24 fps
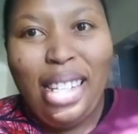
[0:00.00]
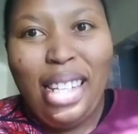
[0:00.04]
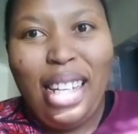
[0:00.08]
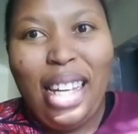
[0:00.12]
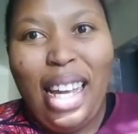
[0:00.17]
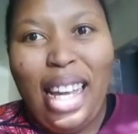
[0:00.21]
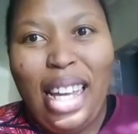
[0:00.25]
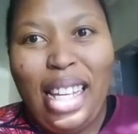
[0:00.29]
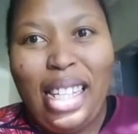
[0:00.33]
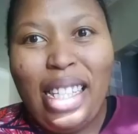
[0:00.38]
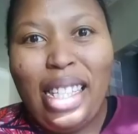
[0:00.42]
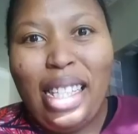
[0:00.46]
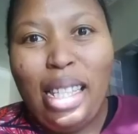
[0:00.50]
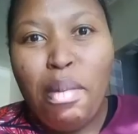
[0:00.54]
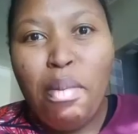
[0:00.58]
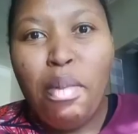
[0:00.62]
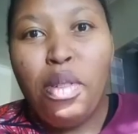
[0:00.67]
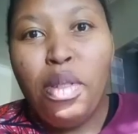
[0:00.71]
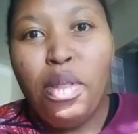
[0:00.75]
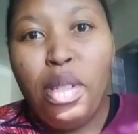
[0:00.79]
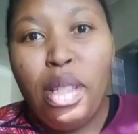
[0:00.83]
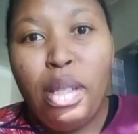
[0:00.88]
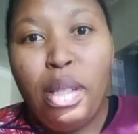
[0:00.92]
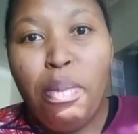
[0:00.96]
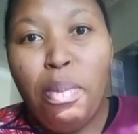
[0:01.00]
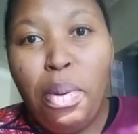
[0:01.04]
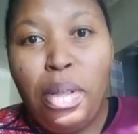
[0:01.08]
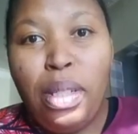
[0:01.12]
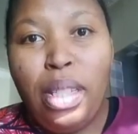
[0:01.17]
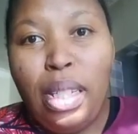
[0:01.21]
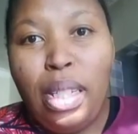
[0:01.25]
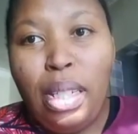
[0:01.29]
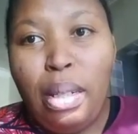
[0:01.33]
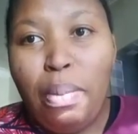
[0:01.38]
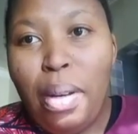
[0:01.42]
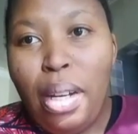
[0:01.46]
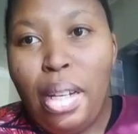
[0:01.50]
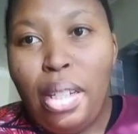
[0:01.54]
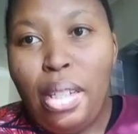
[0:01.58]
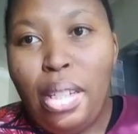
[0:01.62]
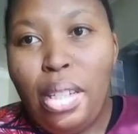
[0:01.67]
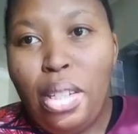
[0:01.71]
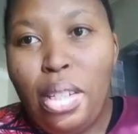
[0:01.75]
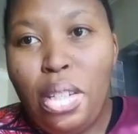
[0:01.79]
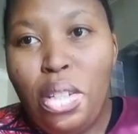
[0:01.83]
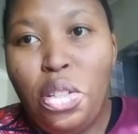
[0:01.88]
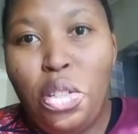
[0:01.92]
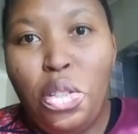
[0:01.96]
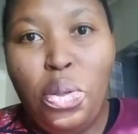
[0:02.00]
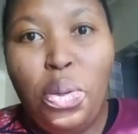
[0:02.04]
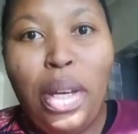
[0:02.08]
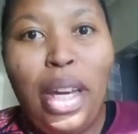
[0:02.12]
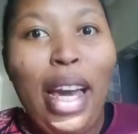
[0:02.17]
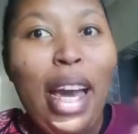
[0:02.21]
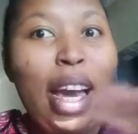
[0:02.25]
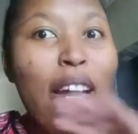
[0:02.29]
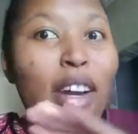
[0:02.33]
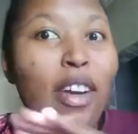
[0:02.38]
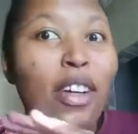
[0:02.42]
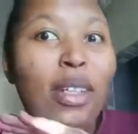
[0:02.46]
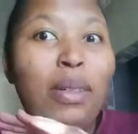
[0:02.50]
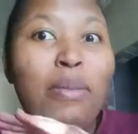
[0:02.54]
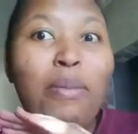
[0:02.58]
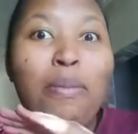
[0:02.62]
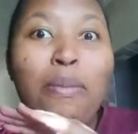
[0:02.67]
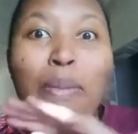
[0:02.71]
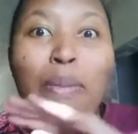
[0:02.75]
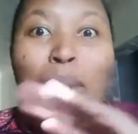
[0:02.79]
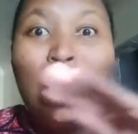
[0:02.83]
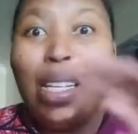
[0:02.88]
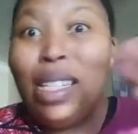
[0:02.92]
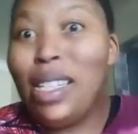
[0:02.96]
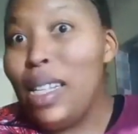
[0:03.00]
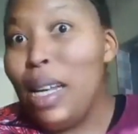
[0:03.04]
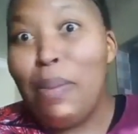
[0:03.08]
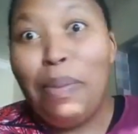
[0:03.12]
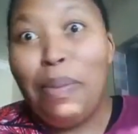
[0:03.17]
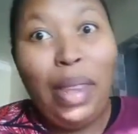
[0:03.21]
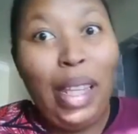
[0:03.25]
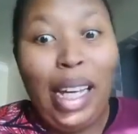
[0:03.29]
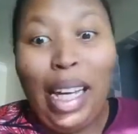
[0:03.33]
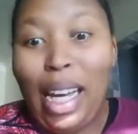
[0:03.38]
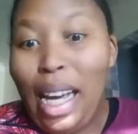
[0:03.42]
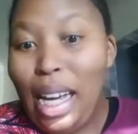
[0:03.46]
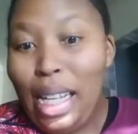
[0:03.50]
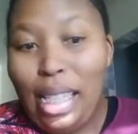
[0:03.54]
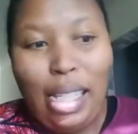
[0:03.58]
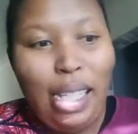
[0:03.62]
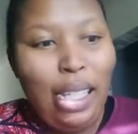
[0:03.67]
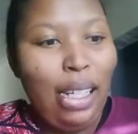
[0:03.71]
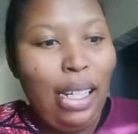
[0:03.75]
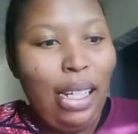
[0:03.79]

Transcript: is the most important part. You cannot mess up the cutting.